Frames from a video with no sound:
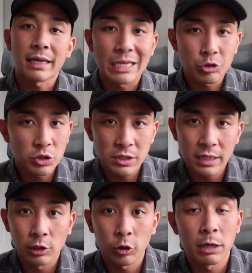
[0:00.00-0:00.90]

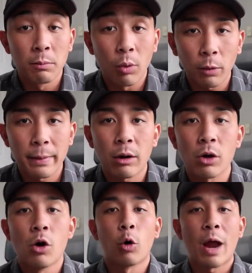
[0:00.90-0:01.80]
interested in learning more
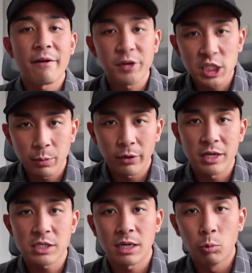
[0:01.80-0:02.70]
about, or have
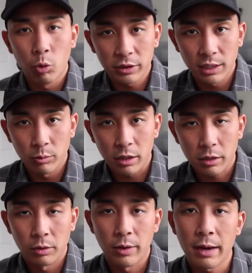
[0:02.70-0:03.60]
experience in working with,
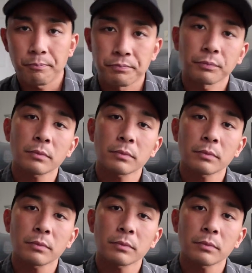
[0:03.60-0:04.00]
right?